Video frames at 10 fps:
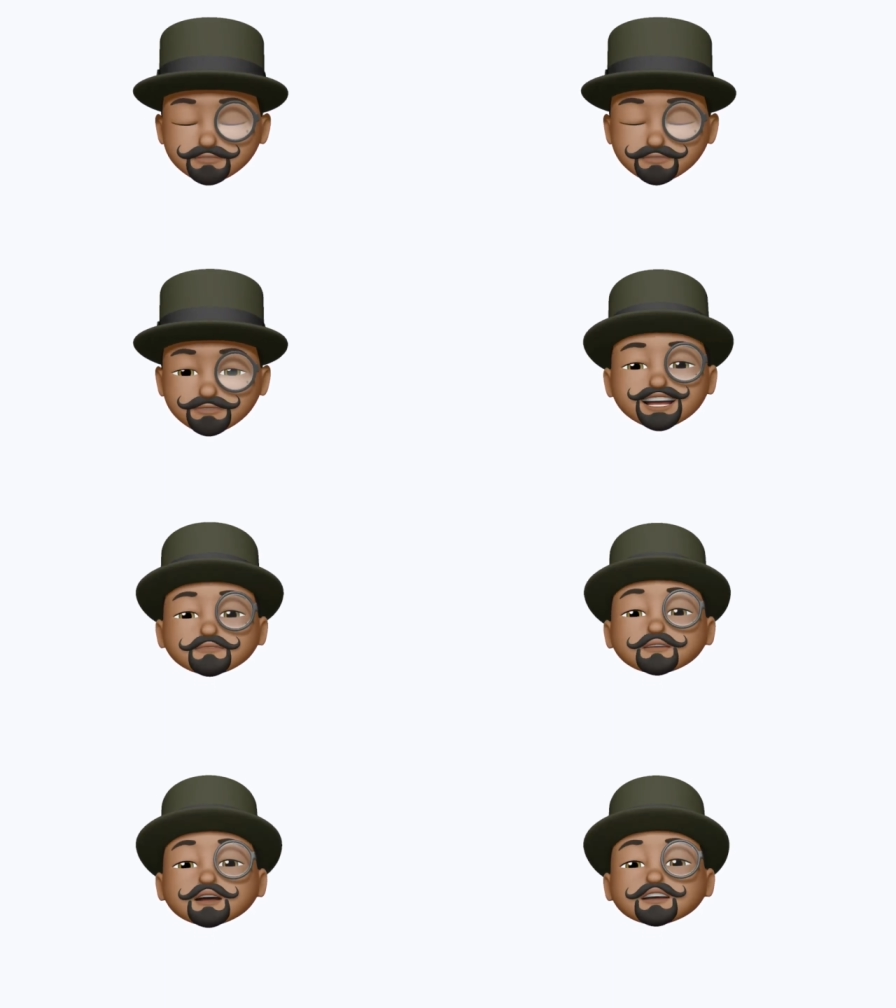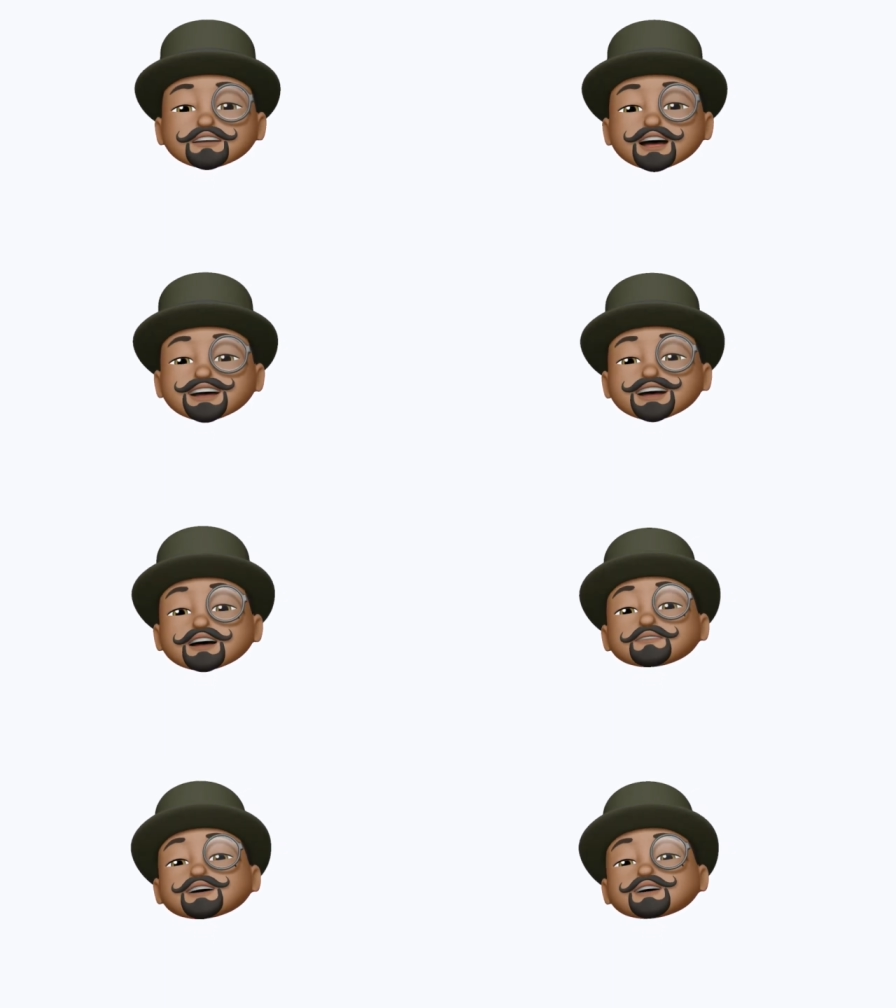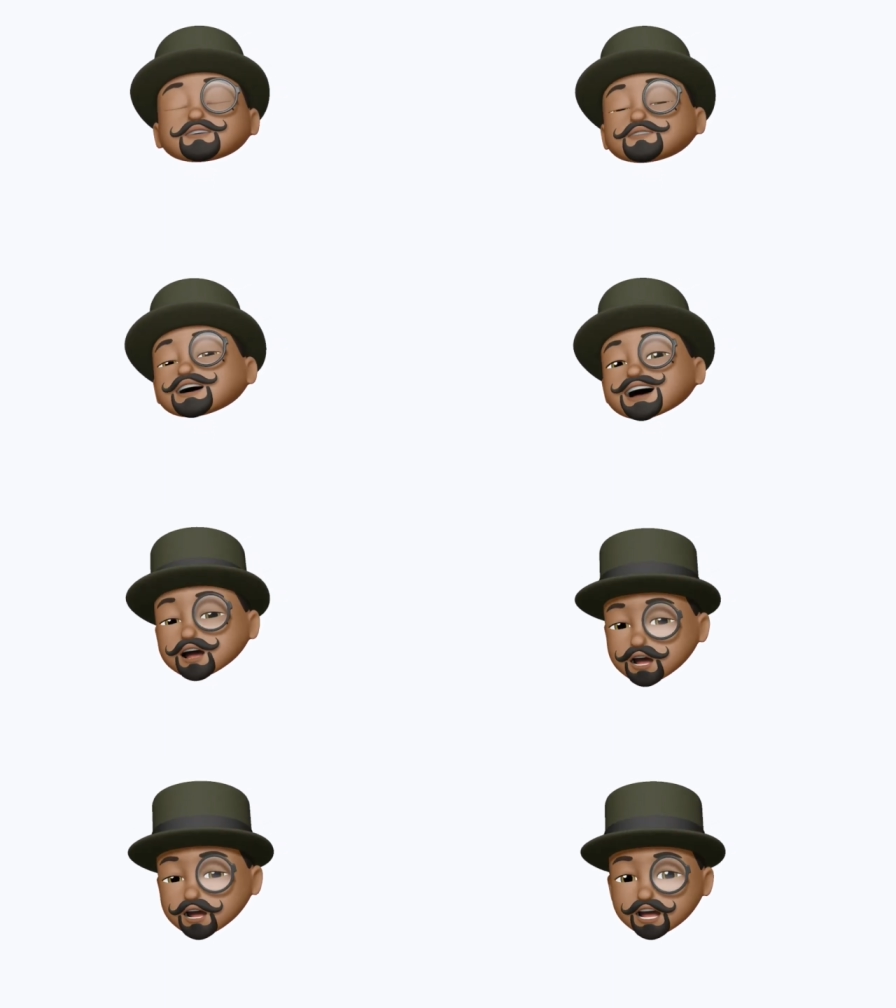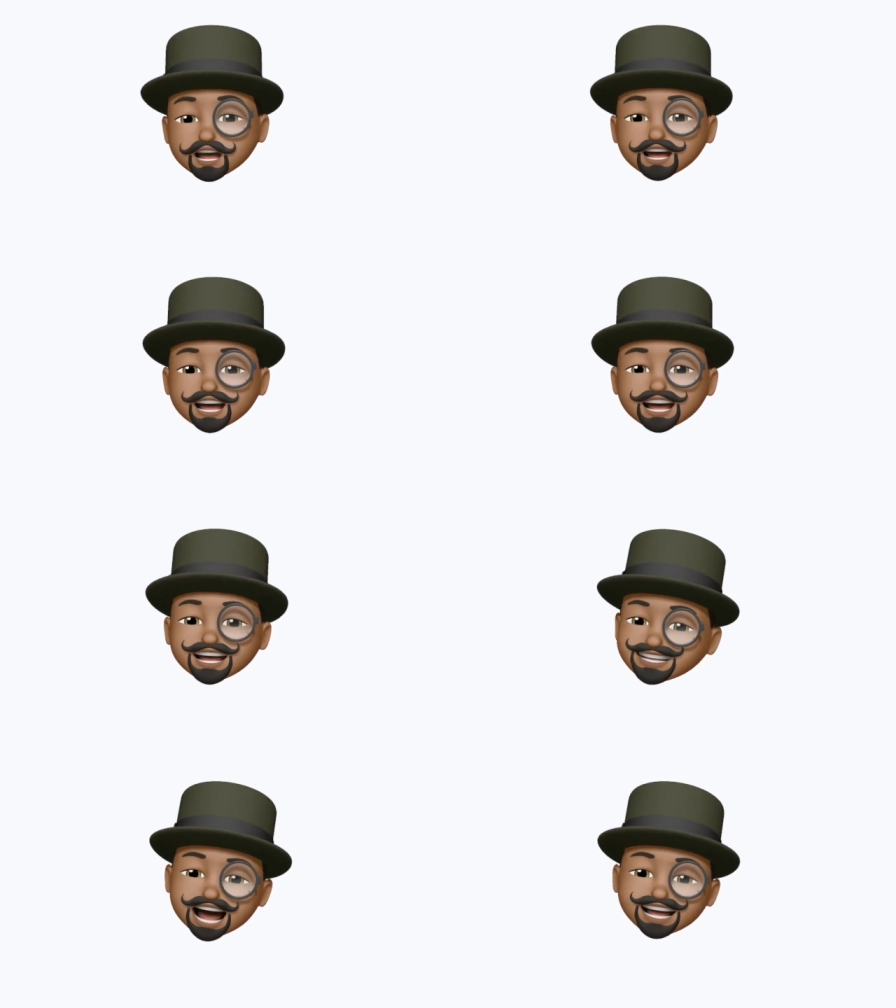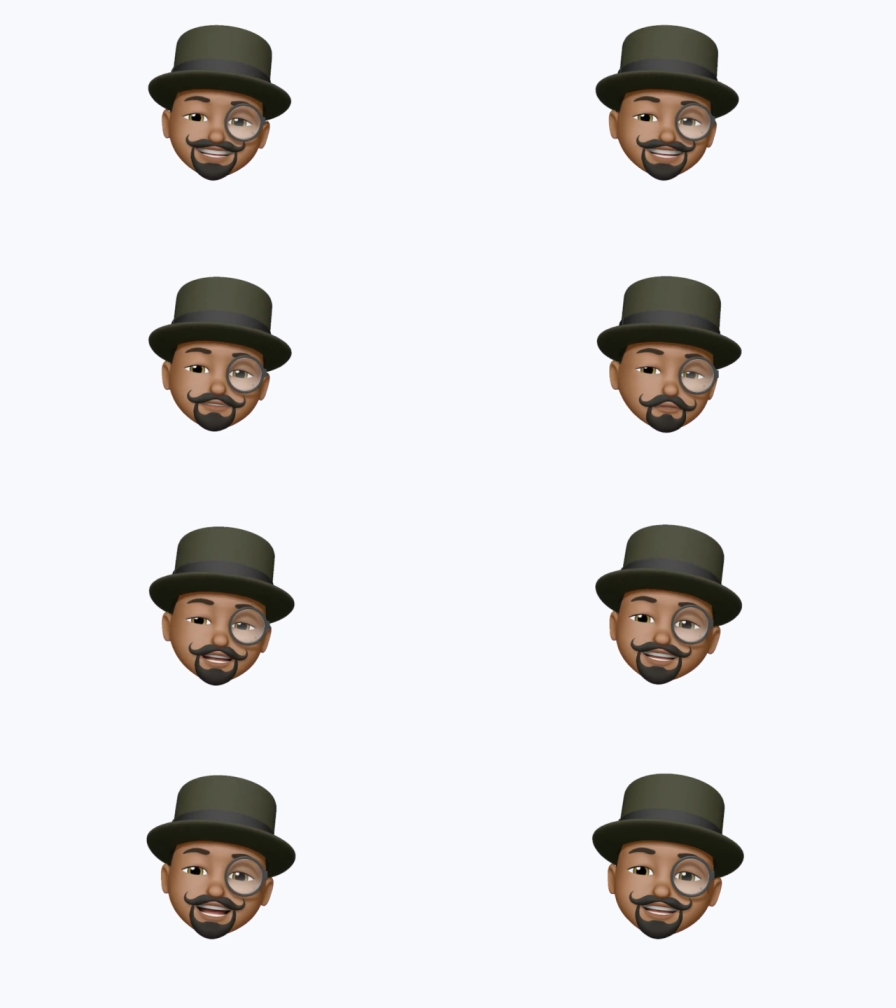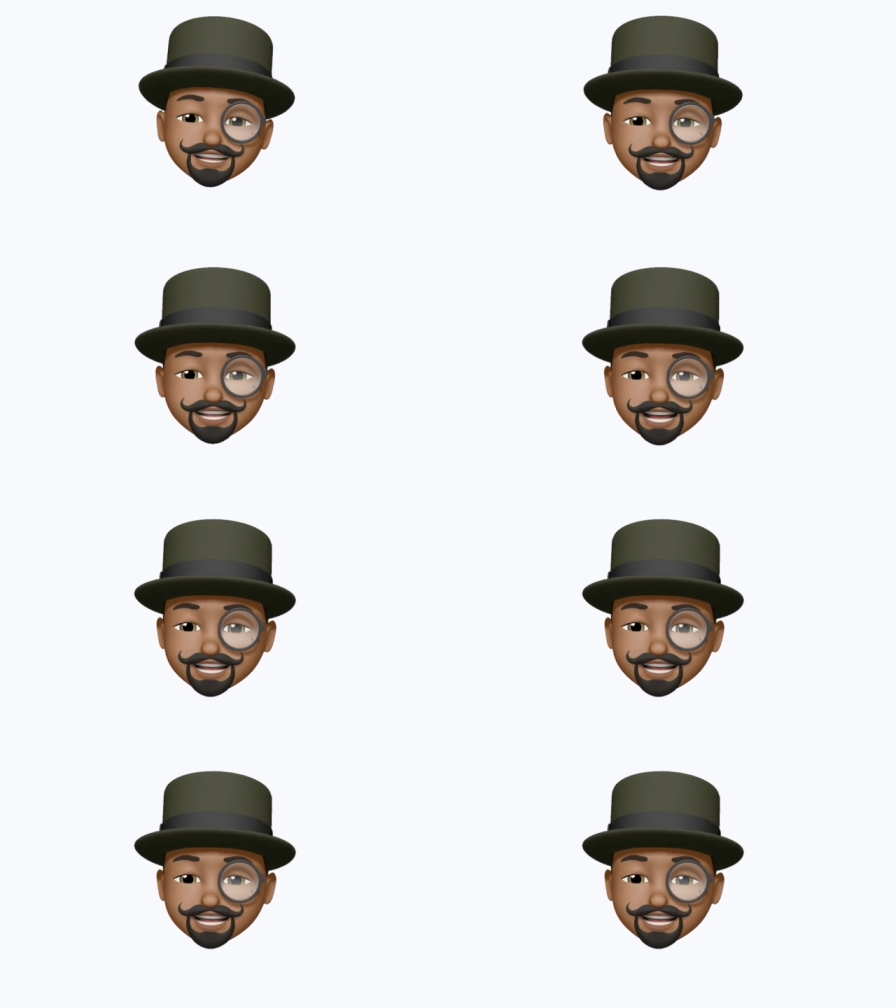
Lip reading: because we want to fall in love with who they are, not just what they look like.